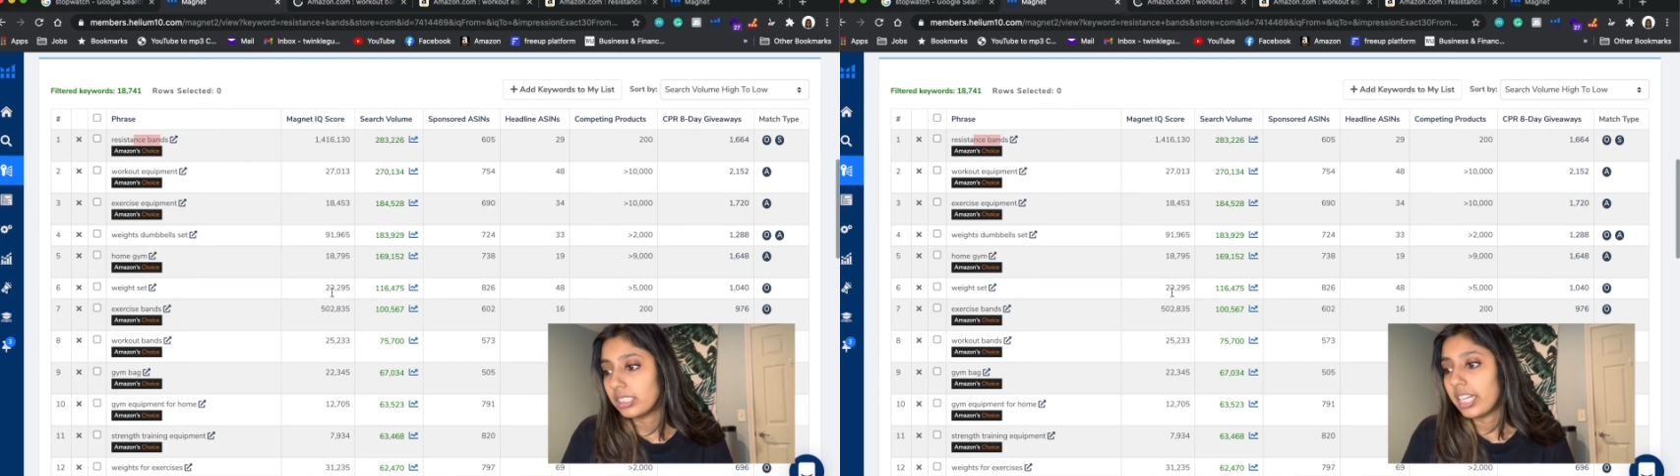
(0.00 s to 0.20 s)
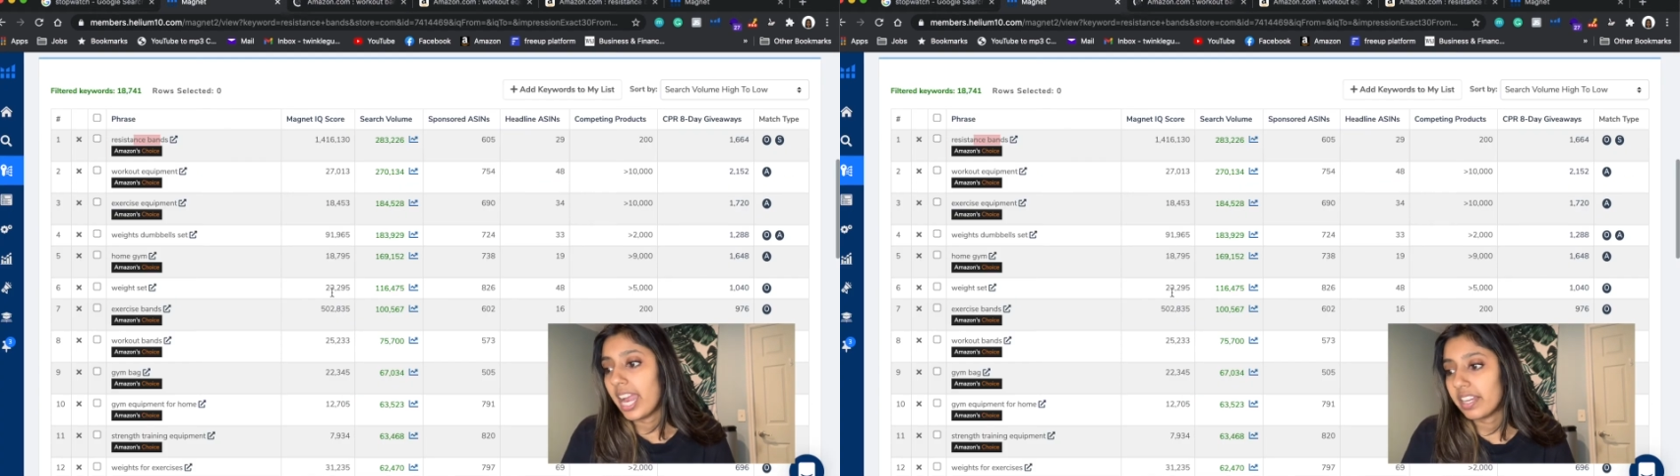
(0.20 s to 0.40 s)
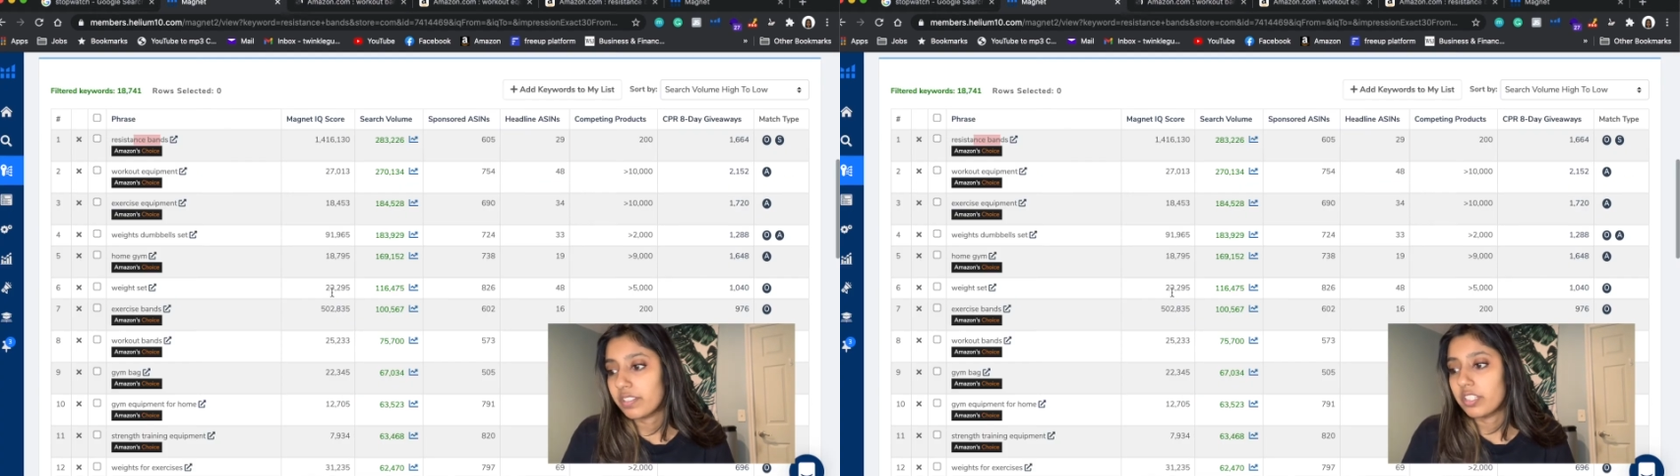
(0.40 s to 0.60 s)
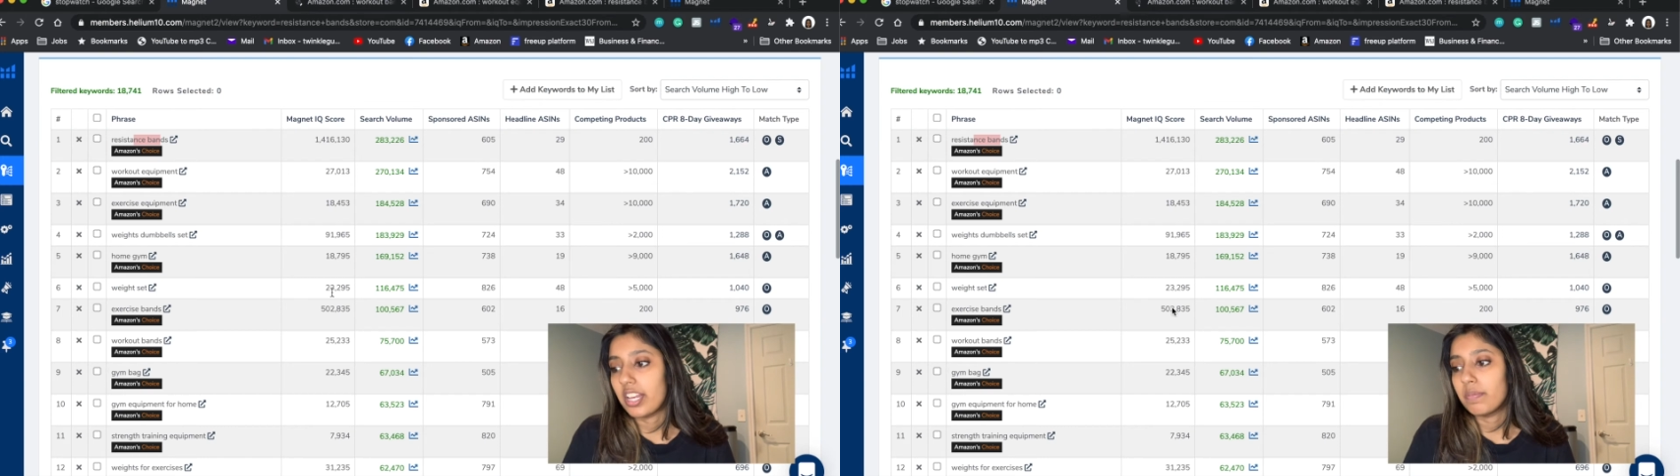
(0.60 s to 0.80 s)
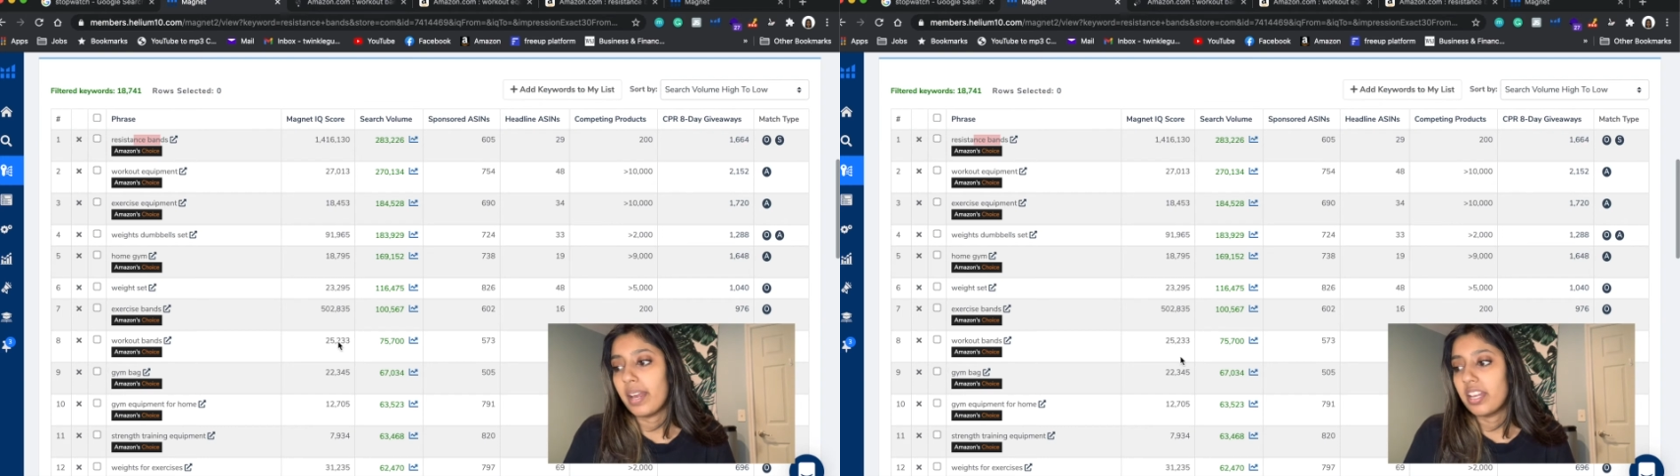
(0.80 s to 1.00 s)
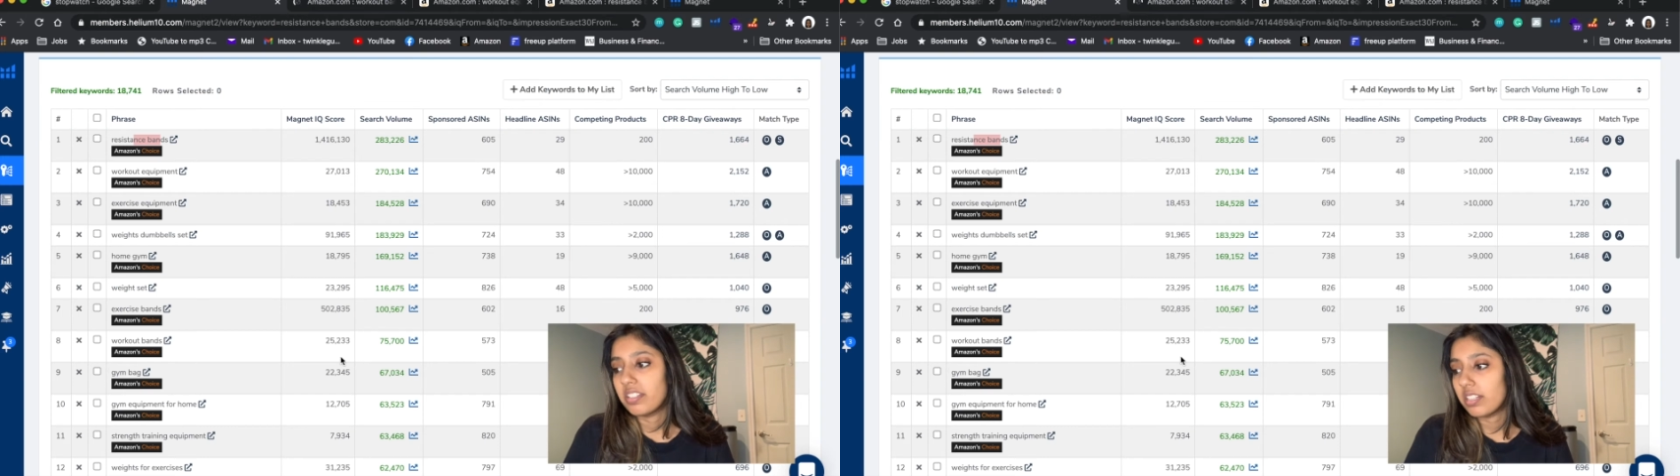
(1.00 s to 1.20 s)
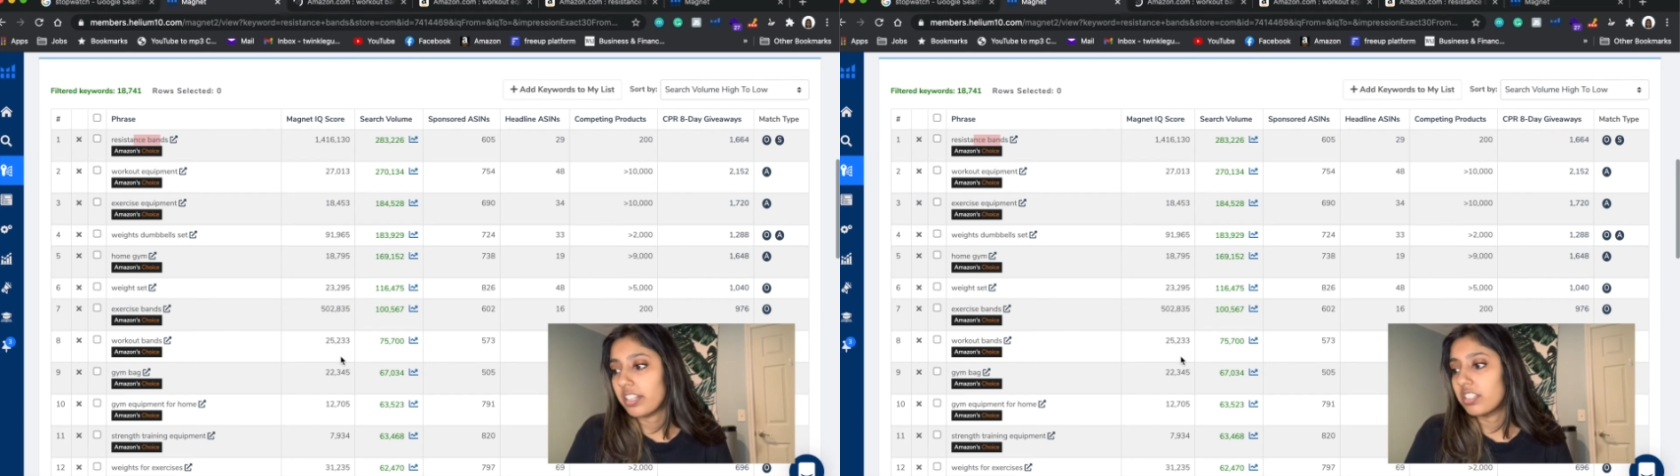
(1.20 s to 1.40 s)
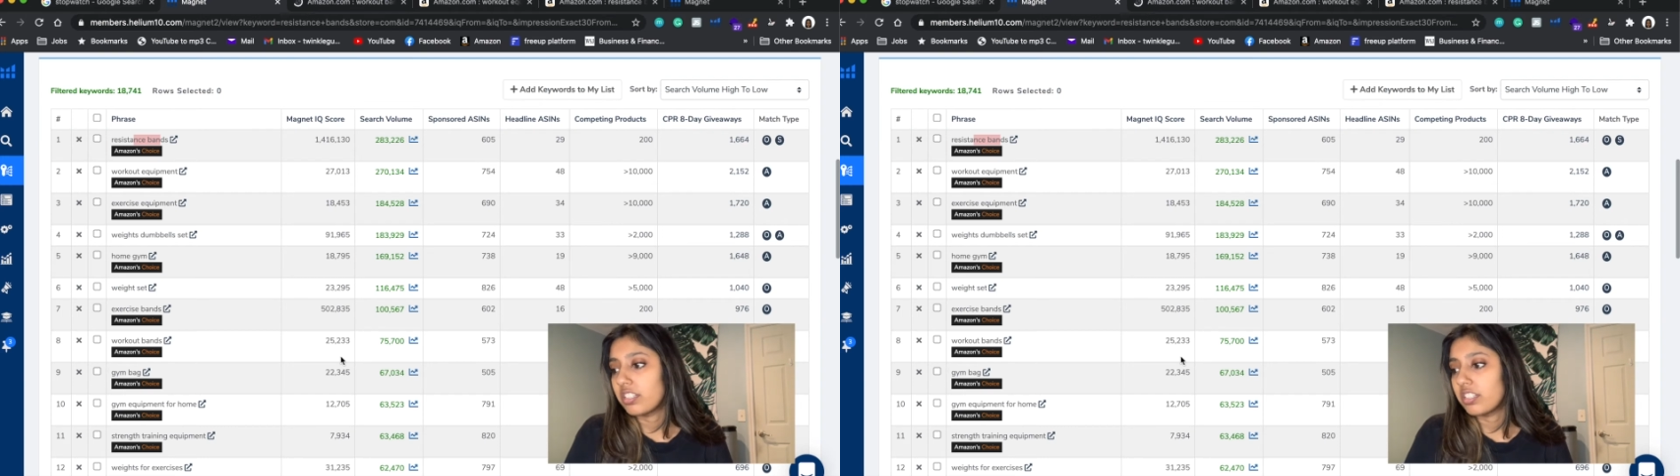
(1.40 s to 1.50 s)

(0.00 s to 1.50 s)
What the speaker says: Exercise bands. Let's